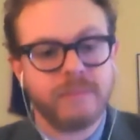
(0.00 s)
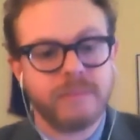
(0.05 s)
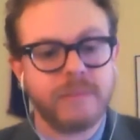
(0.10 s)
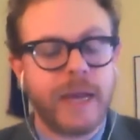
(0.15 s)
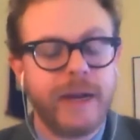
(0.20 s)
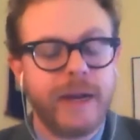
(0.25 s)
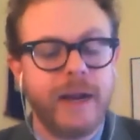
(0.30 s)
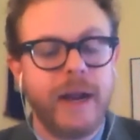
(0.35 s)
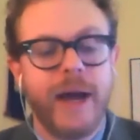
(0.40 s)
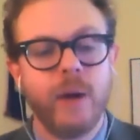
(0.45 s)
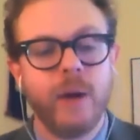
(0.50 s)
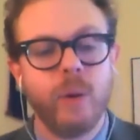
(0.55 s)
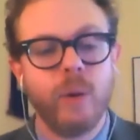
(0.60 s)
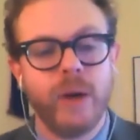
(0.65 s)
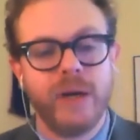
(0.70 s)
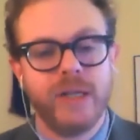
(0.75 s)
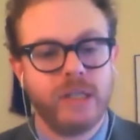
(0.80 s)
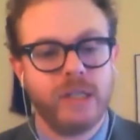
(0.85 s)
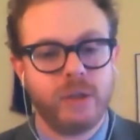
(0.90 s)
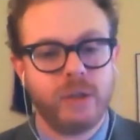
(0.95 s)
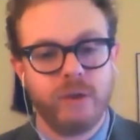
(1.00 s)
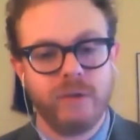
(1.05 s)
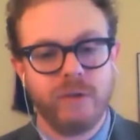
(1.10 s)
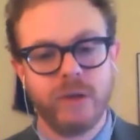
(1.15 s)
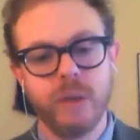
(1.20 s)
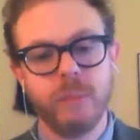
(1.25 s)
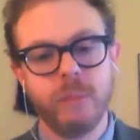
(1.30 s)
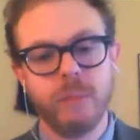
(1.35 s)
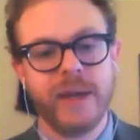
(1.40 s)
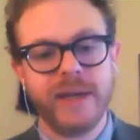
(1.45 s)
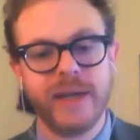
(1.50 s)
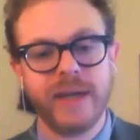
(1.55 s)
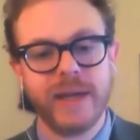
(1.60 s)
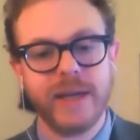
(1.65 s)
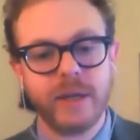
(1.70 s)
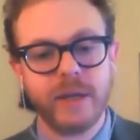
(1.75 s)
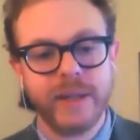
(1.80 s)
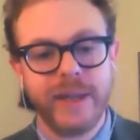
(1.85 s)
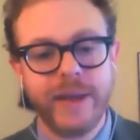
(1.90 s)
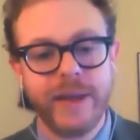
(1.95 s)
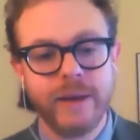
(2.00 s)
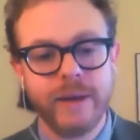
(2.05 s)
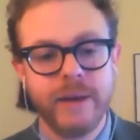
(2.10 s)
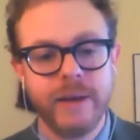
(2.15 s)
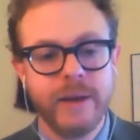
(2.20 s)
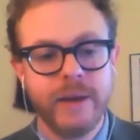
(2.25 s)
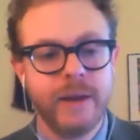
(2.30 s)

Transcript: I, I don't want to just sort of turn a blind eye to that.